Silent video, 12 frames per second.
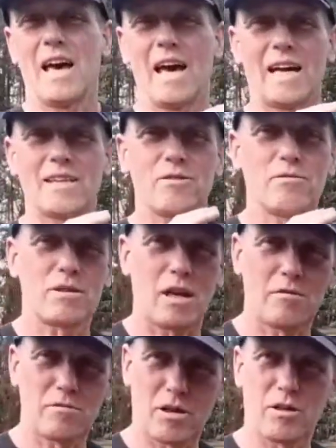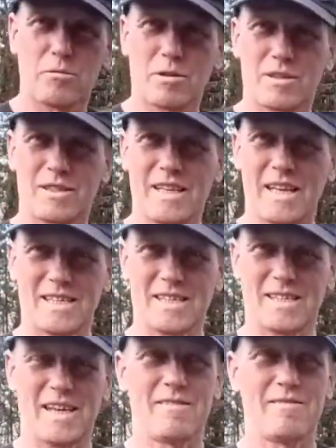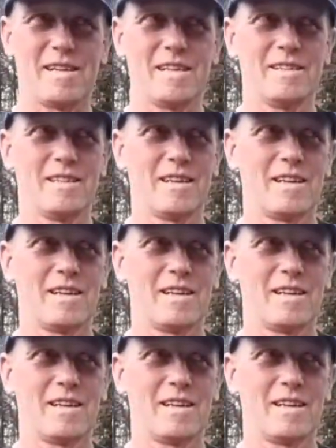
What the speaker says: and you don't do what's necessary.